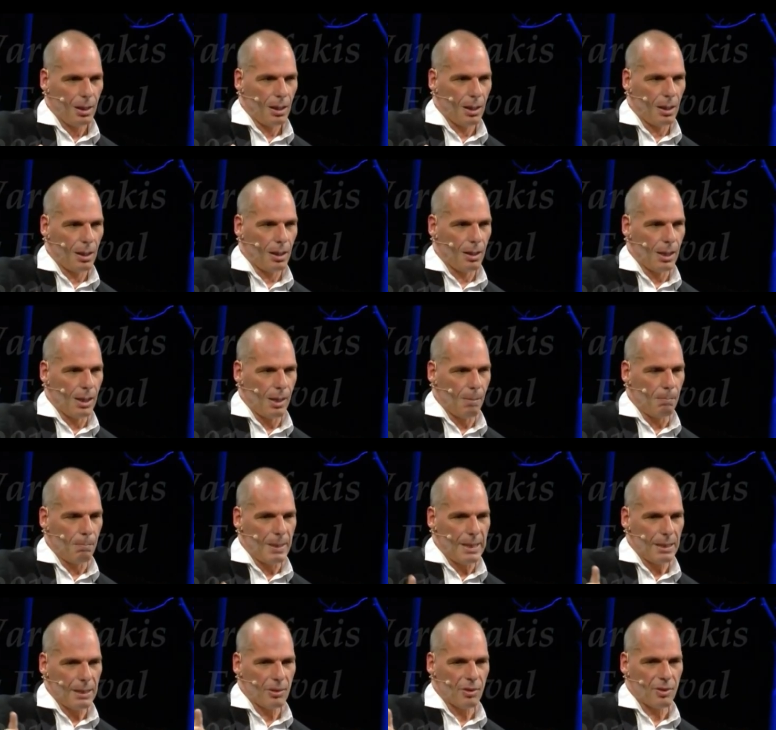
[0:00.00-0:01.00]
uh,
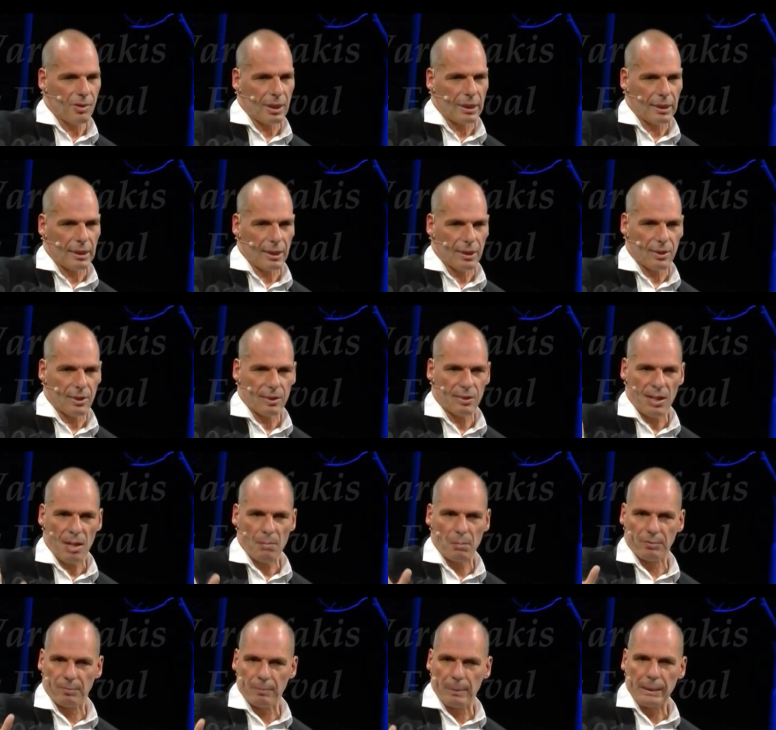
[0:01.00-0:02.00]
means that there is a
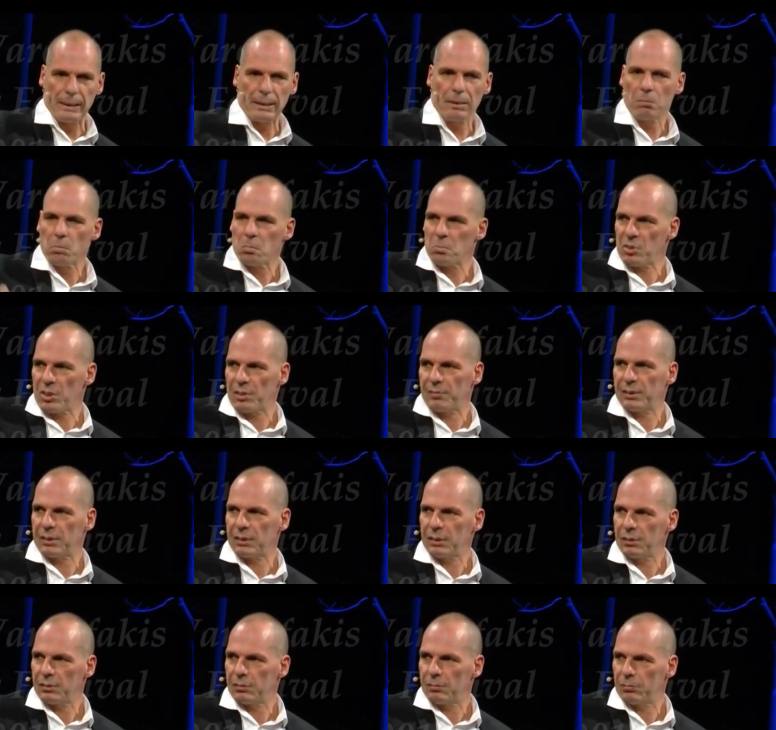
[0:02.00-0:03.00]
sum of money,
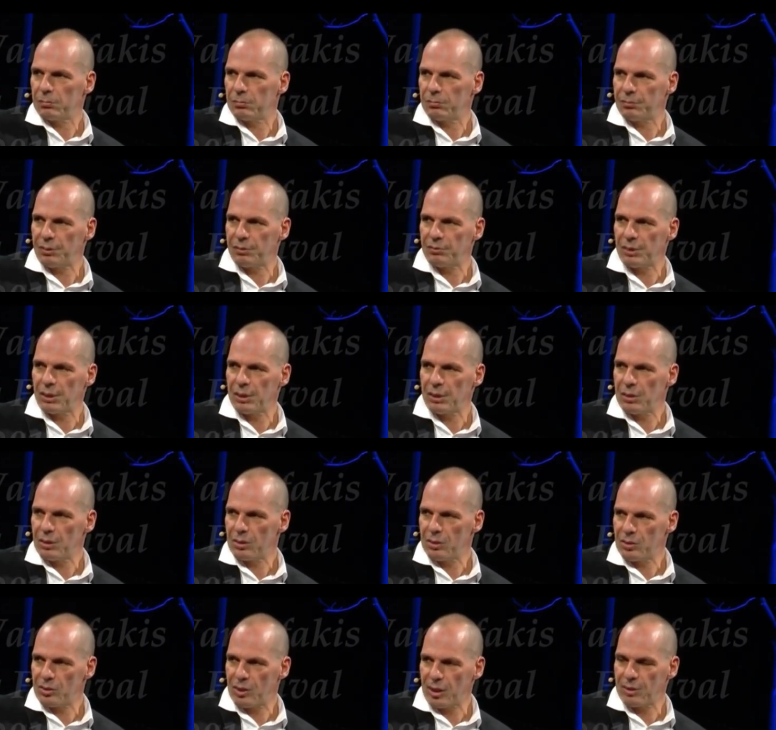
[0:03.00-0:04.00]
70, 50,
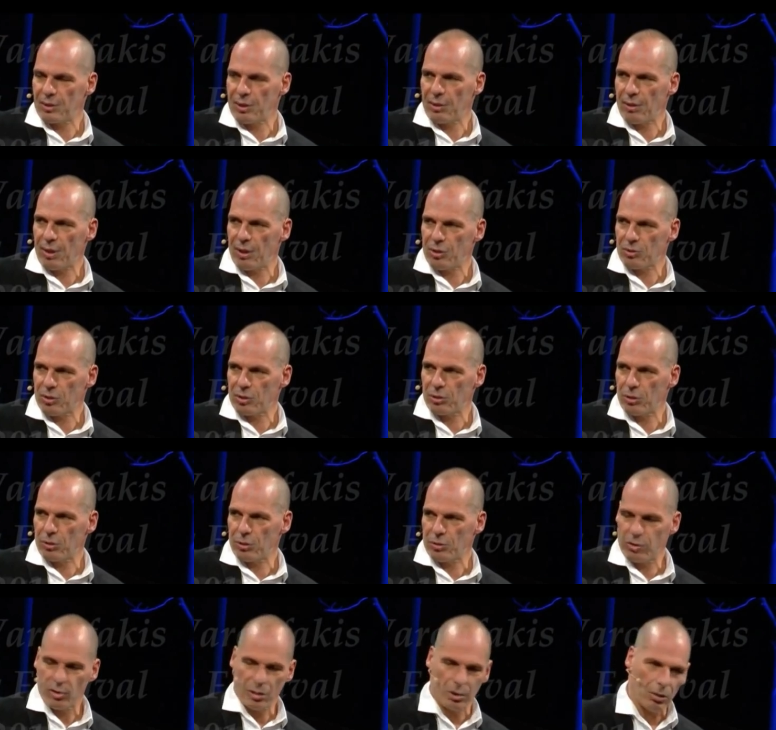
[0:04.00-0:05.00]
60,000
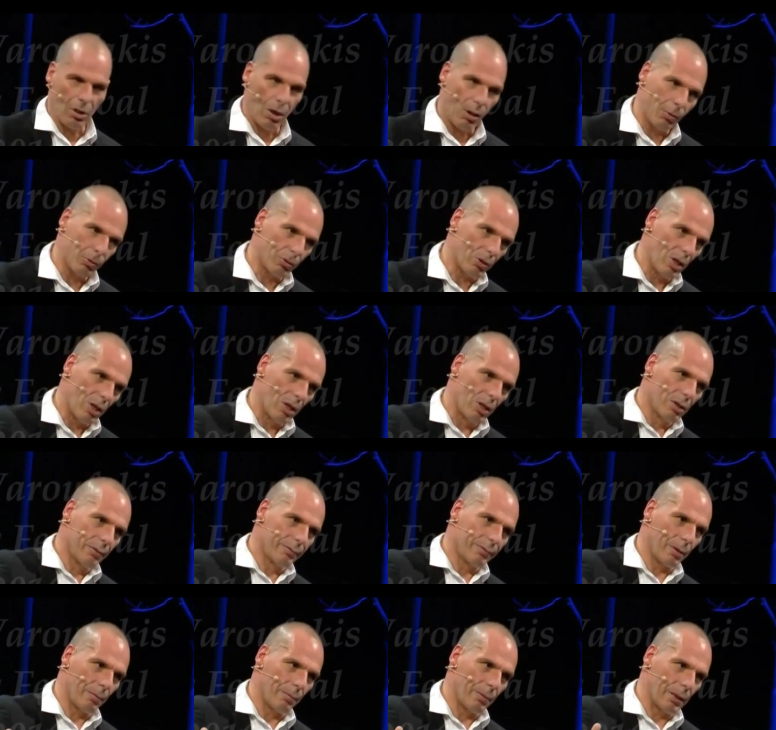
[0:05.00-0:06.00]
euros, that goes
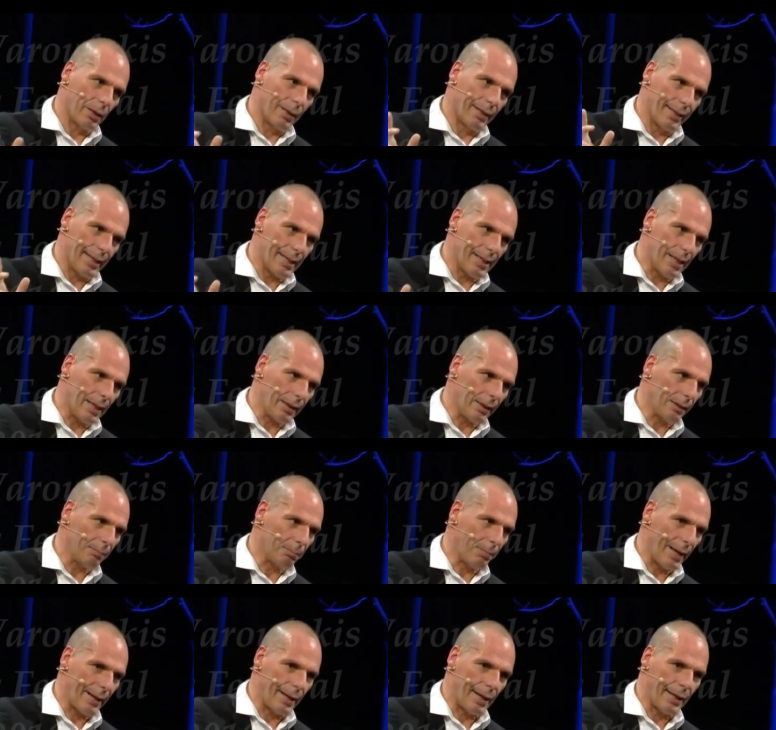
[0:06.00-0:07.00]
from a Greek
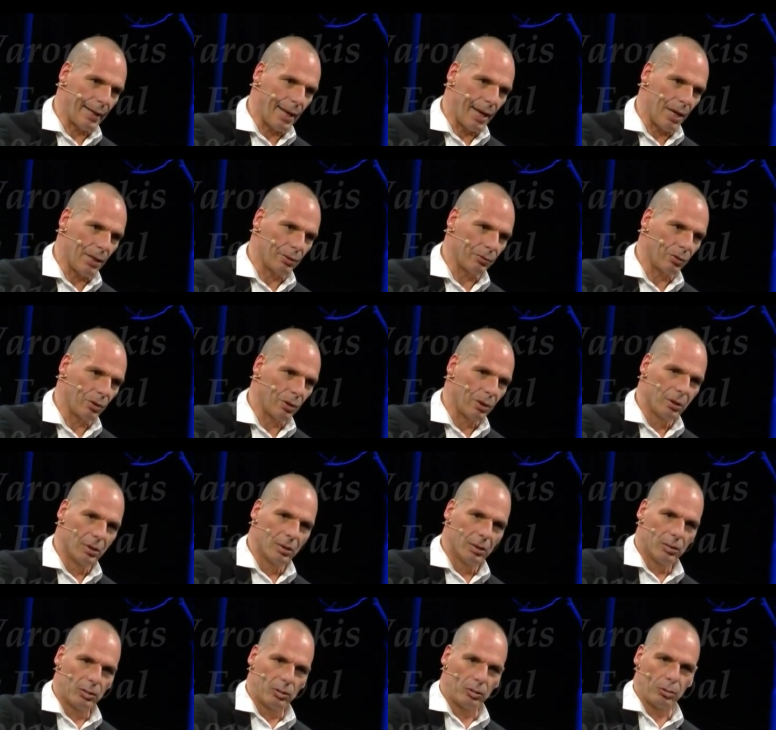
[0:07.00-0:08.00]
bank account
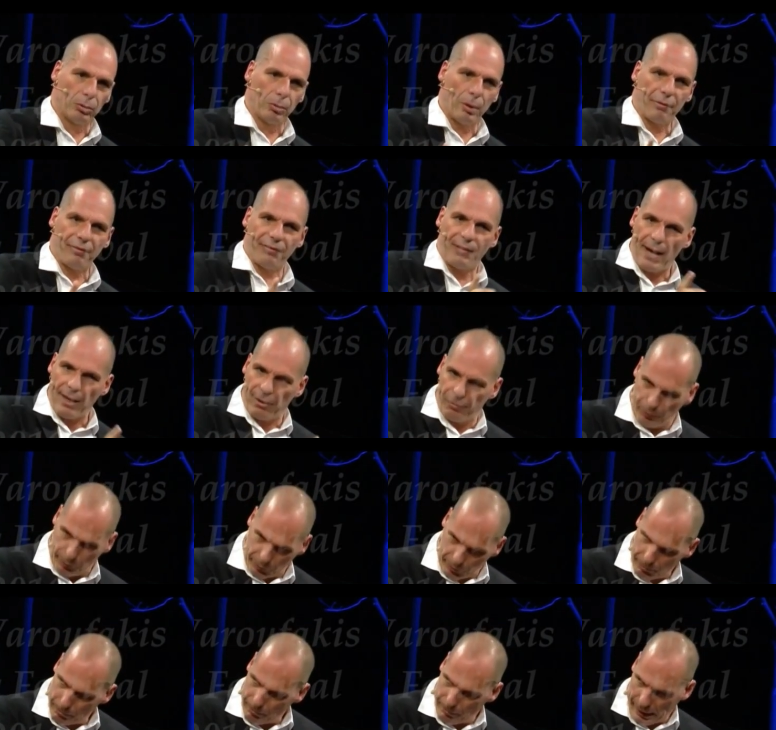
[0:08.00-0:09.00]
to a
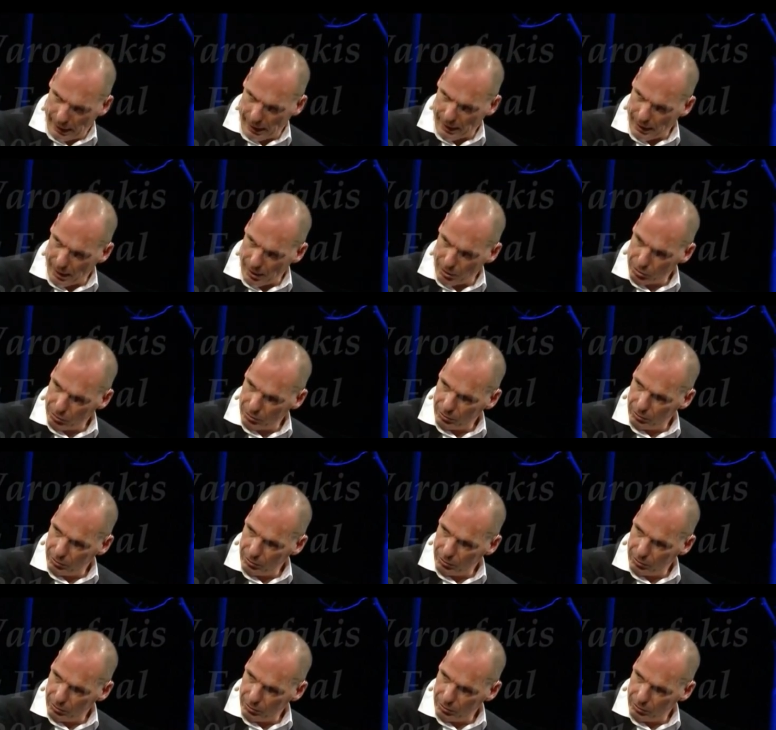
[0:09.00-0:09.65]
Frankfurt bank account.